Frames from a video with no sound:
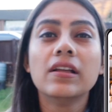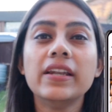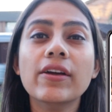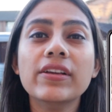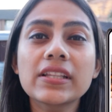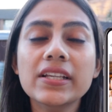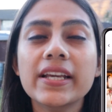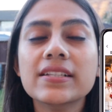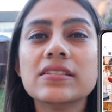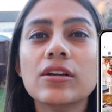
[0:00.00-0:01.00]
Now, in the
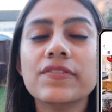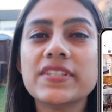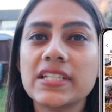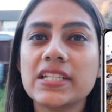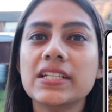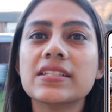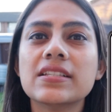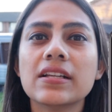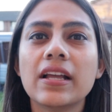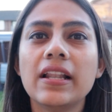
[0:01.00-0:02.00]
case of
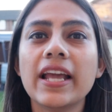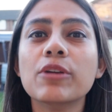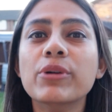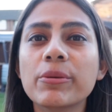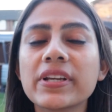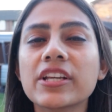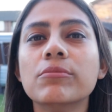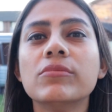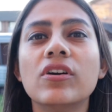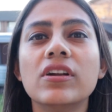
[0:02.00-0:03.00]
cities like
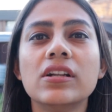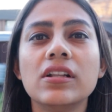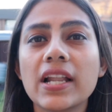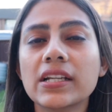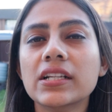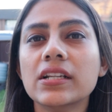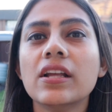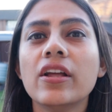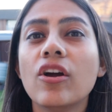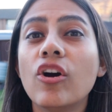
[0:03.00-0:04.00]
Birmingham or London
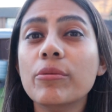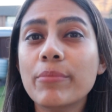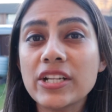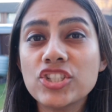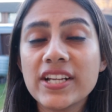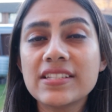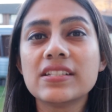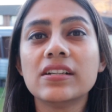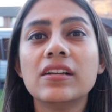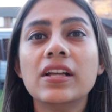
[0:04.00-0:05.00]
or
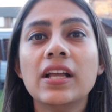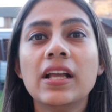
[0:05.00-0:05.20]
Manchester,